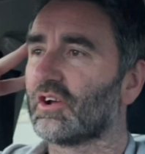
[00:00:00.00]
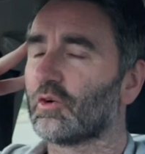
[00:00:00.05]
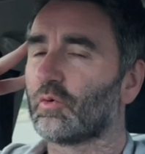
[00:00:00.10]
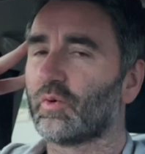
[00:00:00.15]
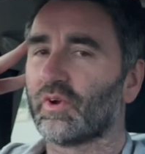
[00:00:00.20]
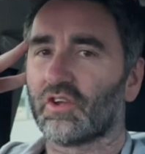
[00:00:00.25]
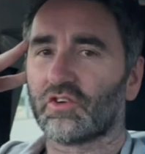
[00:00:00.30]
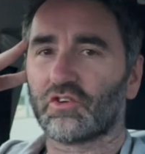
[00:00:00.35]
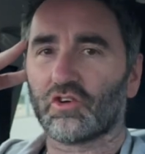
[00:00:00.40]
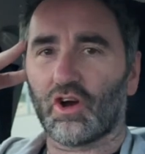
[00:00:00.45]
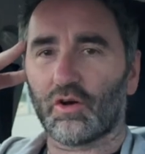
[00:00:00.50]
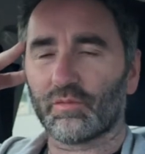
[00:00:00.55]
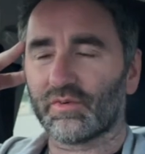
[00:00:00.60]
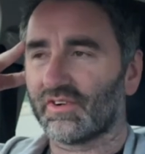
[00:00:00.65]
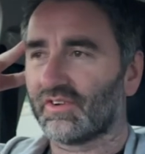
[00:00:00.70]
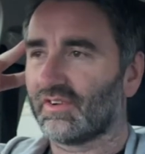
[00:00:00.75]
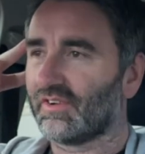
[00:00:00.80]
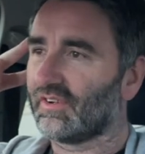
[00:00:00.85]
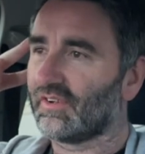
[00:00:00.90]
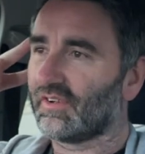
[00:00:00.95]
quit a job
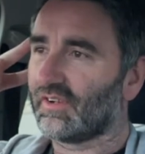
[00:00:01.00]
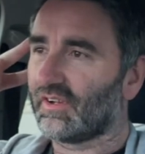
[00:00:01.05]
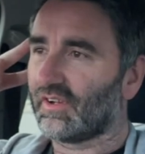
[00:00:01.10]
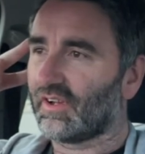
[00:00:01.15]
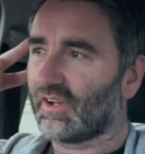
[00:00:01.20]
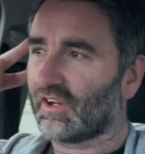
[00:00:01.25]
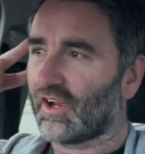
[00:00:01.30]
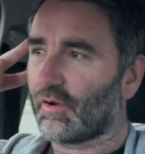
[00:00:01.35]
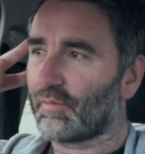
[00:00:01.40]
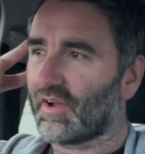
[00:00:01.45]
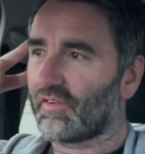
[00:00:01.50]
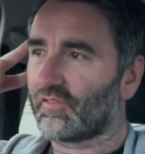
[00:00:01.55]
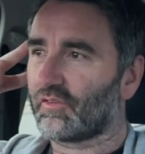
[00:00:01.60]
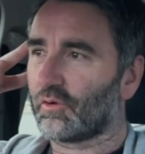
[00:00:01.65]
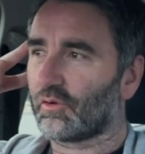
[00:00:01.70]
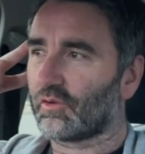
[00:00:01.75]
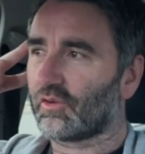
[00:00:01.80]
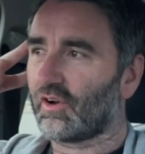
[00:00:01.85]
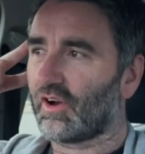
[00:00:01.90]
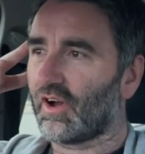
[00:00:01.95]
and go back
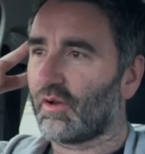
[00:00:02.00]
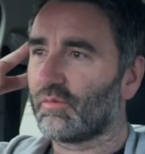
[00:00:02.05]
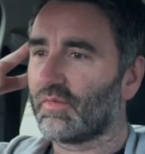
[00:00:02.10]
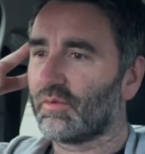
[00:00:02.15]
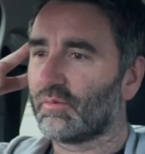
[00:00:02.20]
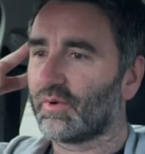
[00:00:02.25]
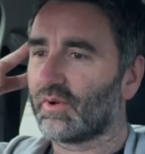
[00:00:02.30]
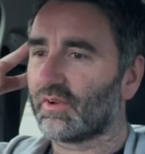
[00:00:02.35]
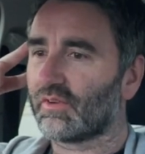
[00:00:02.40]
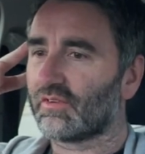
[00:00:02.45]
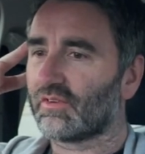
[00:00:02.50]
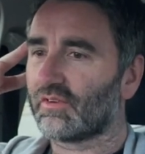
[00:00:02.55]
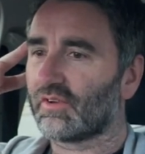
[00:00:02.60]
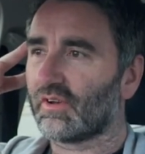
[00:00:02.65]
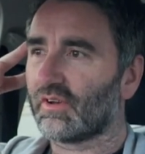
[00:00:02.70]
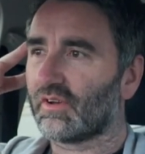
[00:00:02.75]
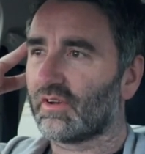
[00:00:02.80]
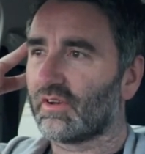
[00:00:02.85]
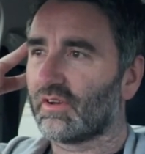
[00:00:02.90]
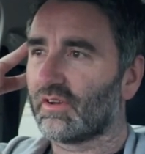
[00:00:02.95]
full-time,
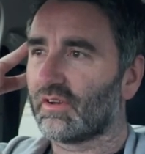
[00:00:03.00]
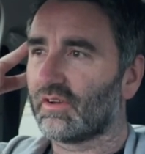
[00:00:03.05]
but